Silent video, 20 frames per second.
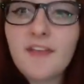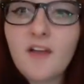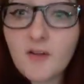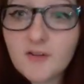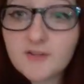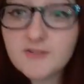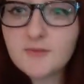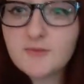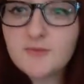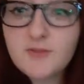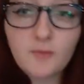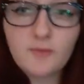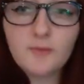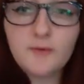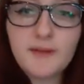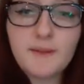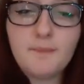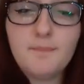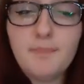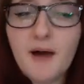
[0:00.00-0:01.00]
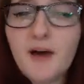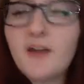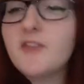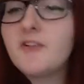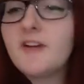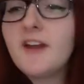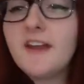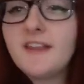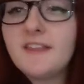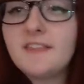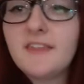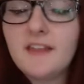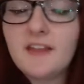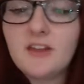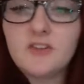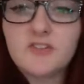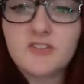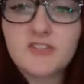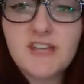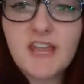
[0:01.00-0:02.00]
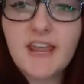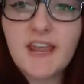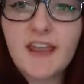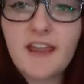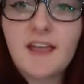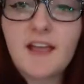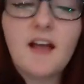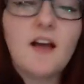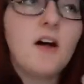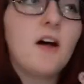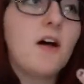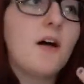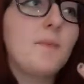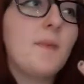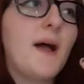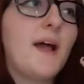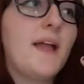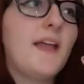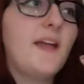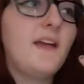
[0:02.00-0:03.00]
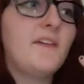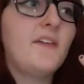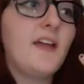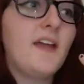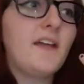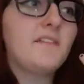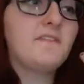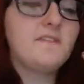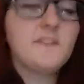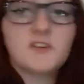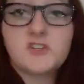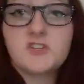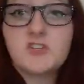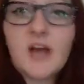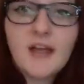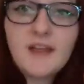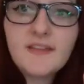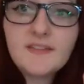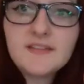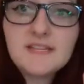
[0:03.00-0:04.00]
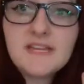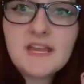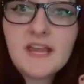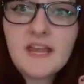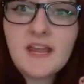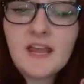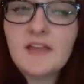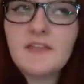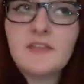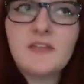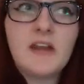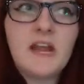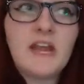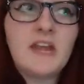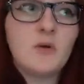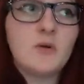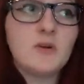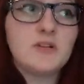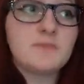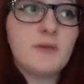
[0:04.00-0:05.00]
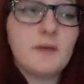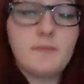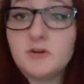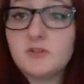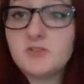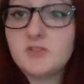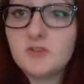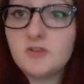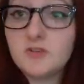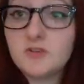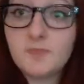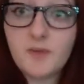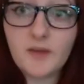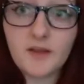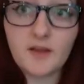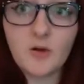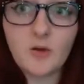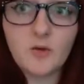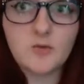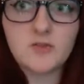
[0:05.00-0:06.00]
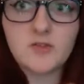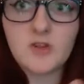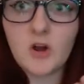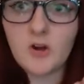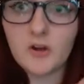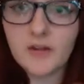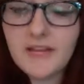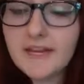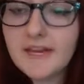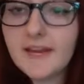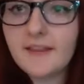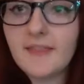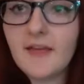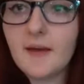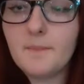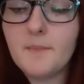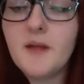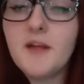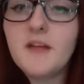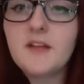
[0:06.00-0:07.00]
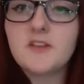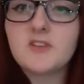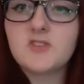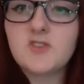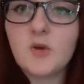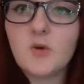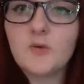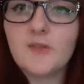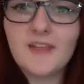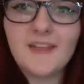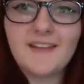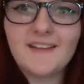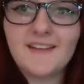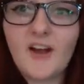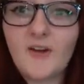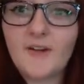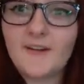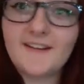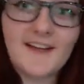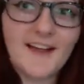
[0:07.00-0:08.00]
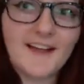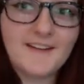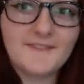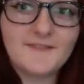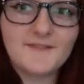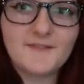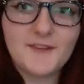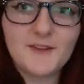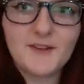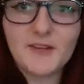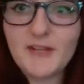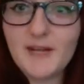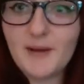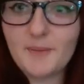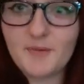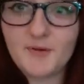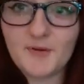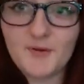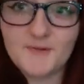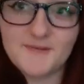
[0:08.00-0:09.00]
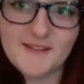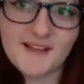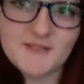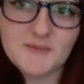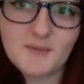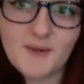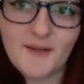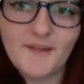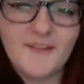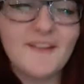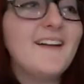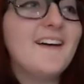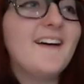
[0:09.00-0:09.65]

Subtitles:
also don't really bother anything in your tank. I have had fish die in the tank, and then I noticed my bristlenose plecos are eating them, so they are kind of cleanup crew as well.